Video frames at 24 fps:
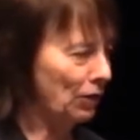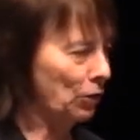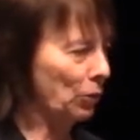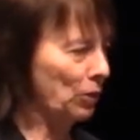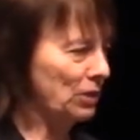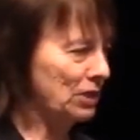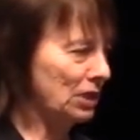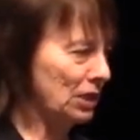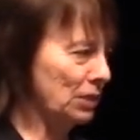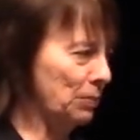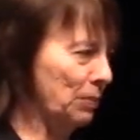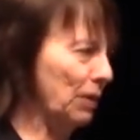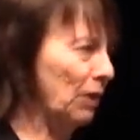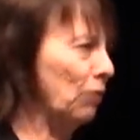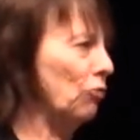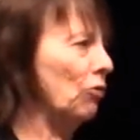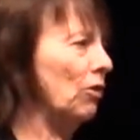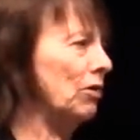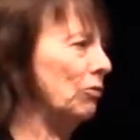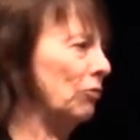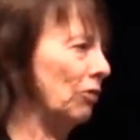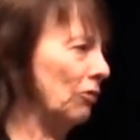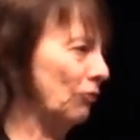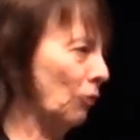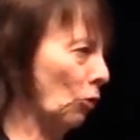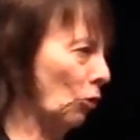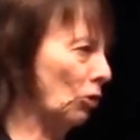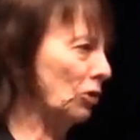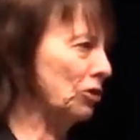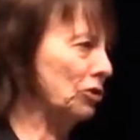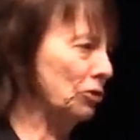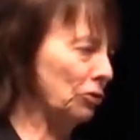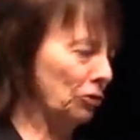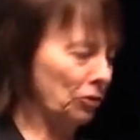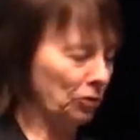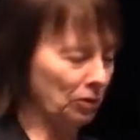that, there was this big
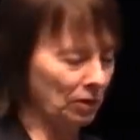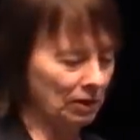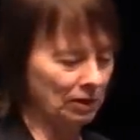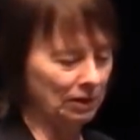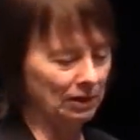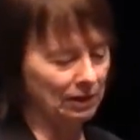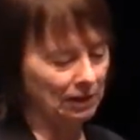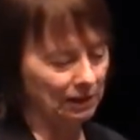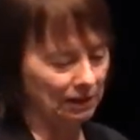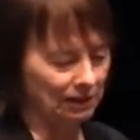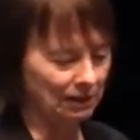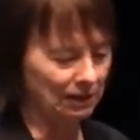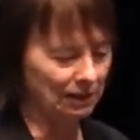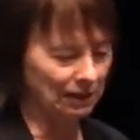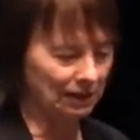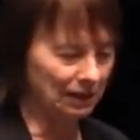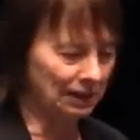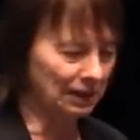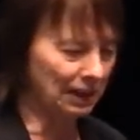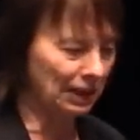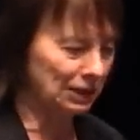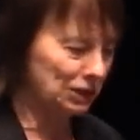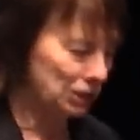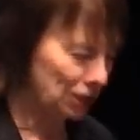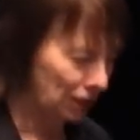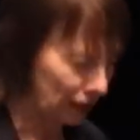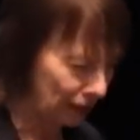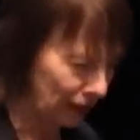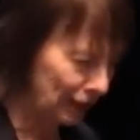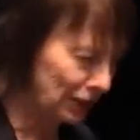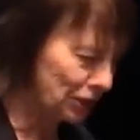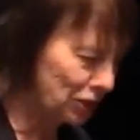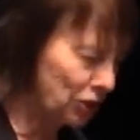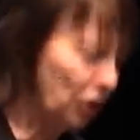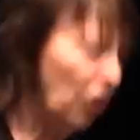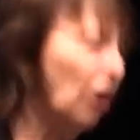revolt, you know, against
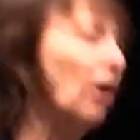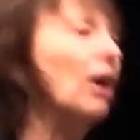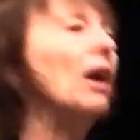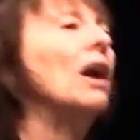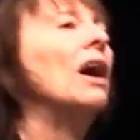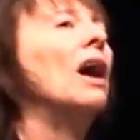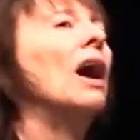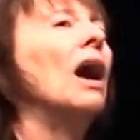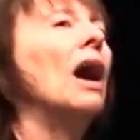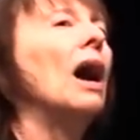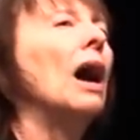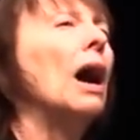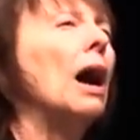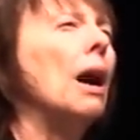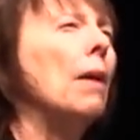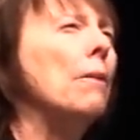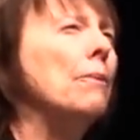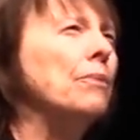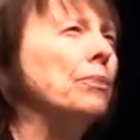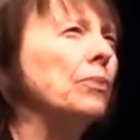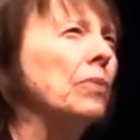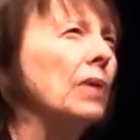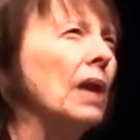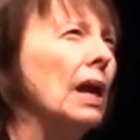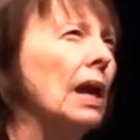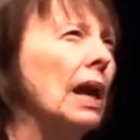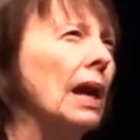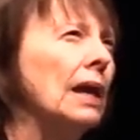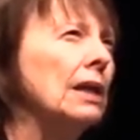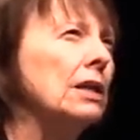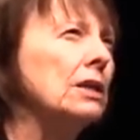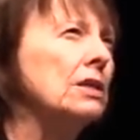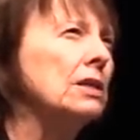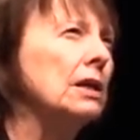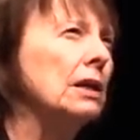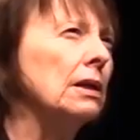against her, um,
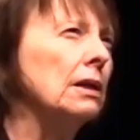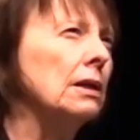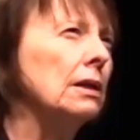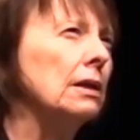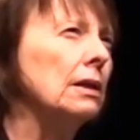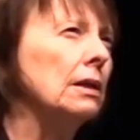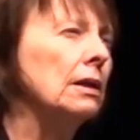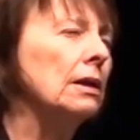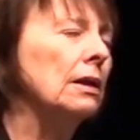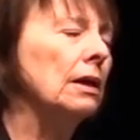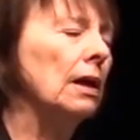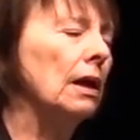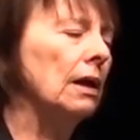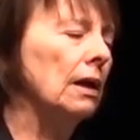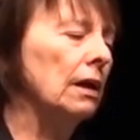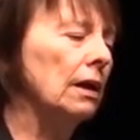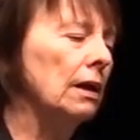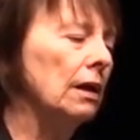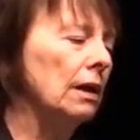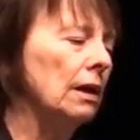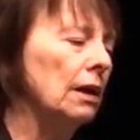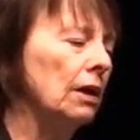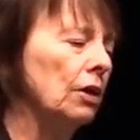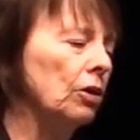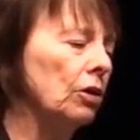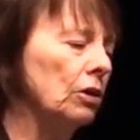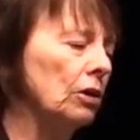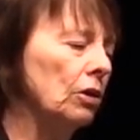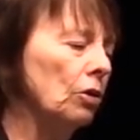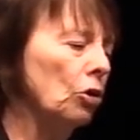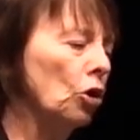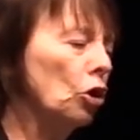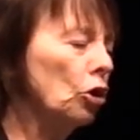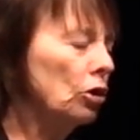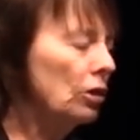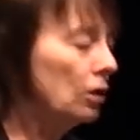and uh, uh, her,
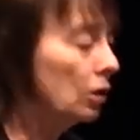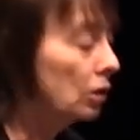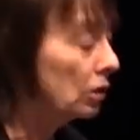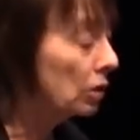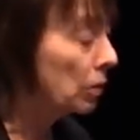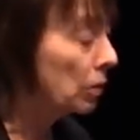you know, her, the,